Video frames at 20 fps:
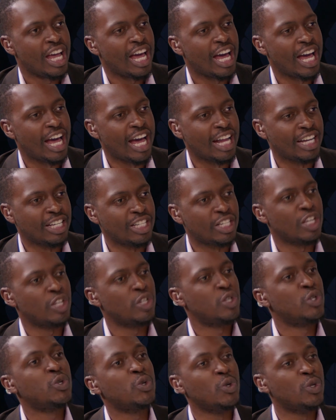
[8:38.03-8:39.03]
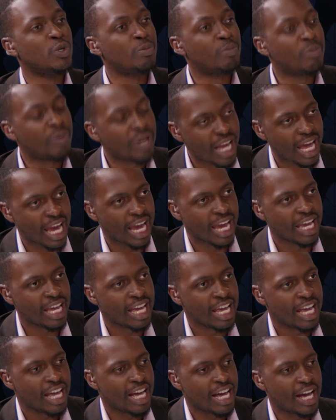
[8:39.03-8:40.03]
and should play
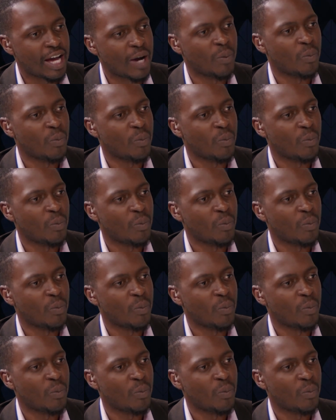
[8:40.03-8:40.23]
uh,